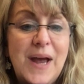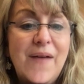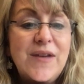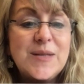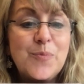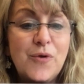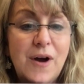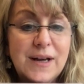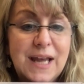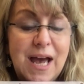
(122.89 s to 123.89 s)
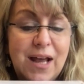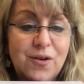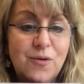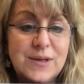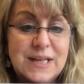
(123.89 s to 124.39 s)
these broad
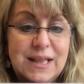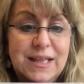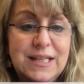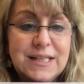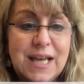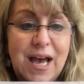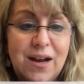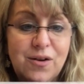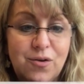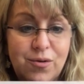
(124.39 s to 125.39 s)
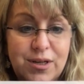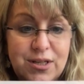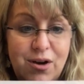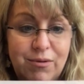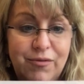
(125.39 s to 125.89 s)
categories, and these categories
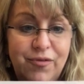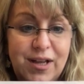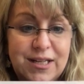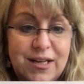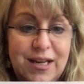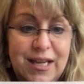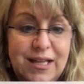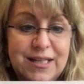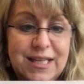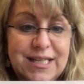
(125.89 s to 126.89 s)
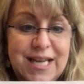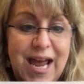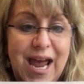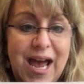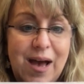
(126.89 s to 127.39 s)
are reflected in the
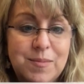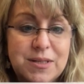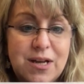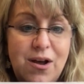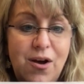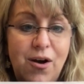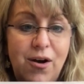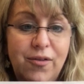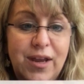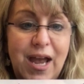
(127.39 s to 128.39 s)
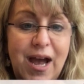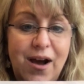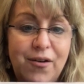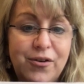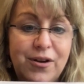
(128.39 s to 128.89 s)
tabs on the
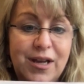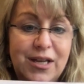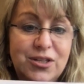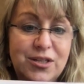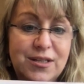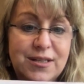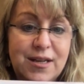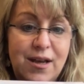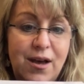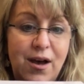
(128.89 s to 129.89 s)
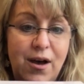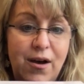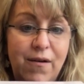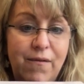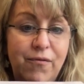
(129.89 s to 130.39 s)
outer edges
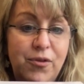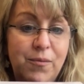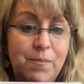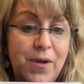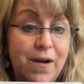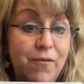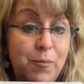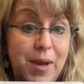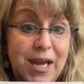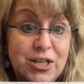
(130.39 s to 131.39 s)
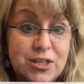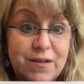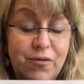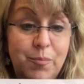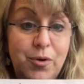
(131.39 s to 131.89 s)
of the pages
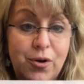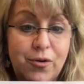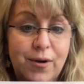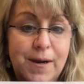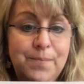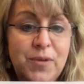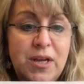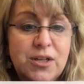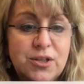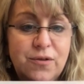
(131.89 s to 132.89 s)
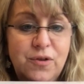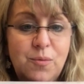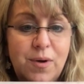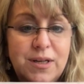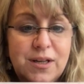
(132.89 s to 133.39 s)
of the book, right? So if you
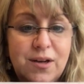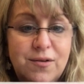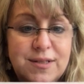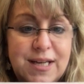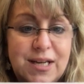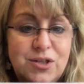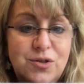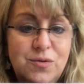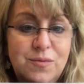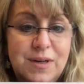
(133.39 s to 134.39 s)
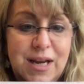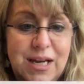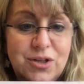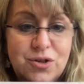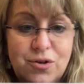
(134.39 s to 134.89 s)
wanted to go, say, to
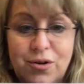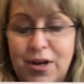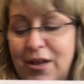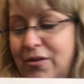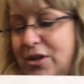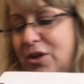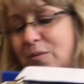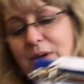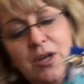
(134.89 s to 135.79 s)
nature, then you would go